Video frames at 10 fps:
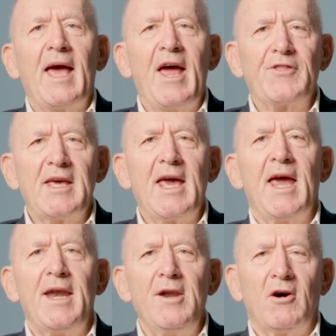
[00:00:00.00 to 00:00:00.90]
at
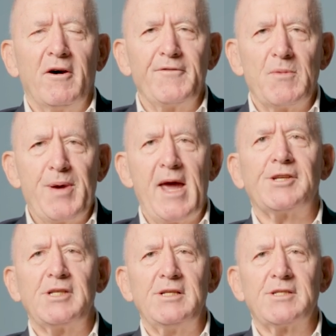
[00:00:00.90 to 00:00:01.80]
the end of the
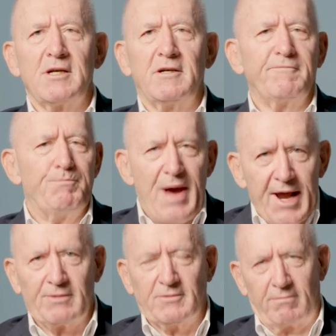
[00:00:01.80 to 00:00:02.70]
passage of
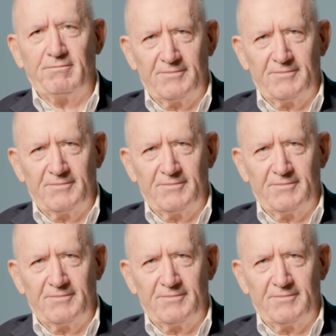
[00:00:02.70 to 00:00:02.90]
battle,